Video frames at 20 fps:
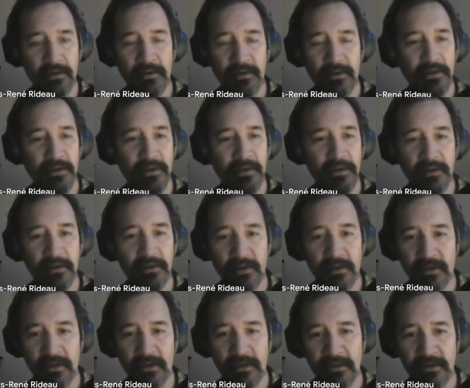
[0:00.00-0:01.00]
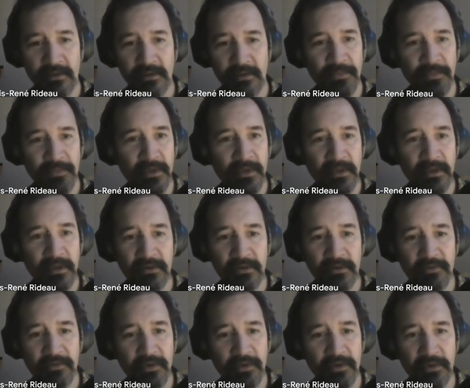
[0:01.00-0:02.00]
thing does. It's
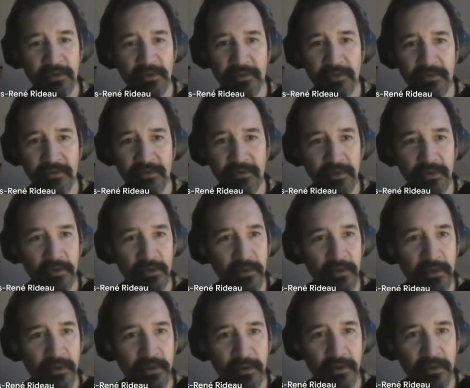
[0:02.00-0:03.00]
a very trivial